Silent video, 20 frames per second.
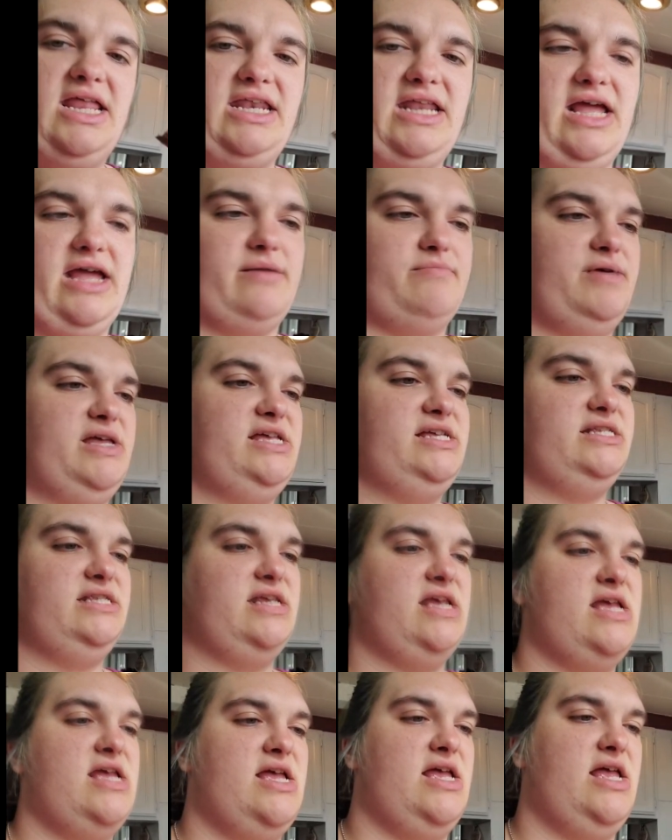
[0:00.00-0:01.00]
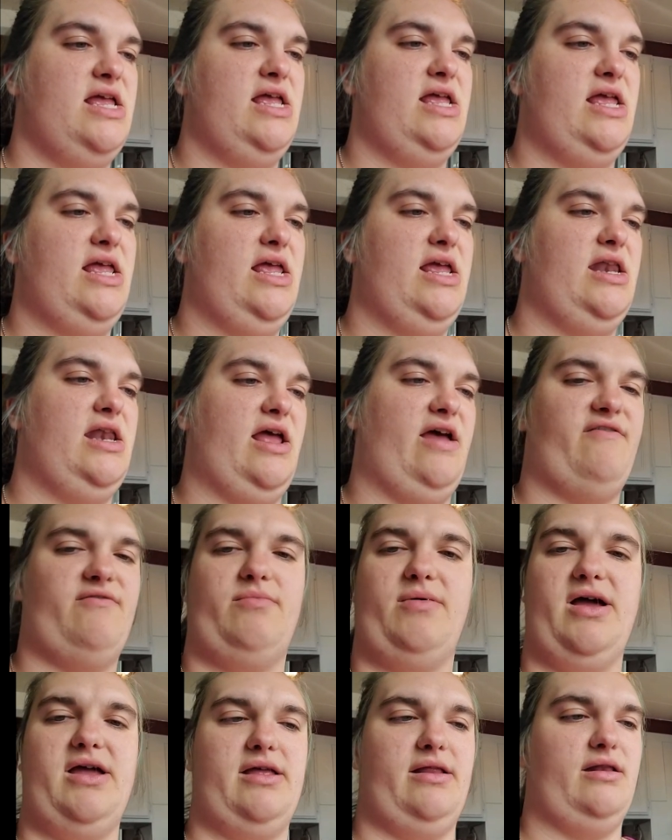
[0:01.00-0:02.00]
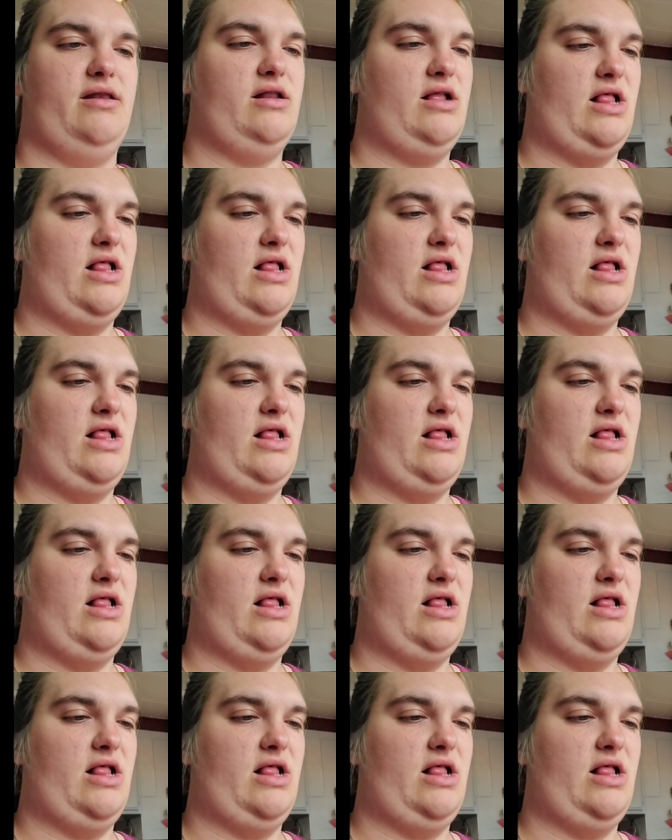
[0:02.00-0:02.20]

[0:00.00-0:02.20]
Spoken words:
take a piece and have a bite.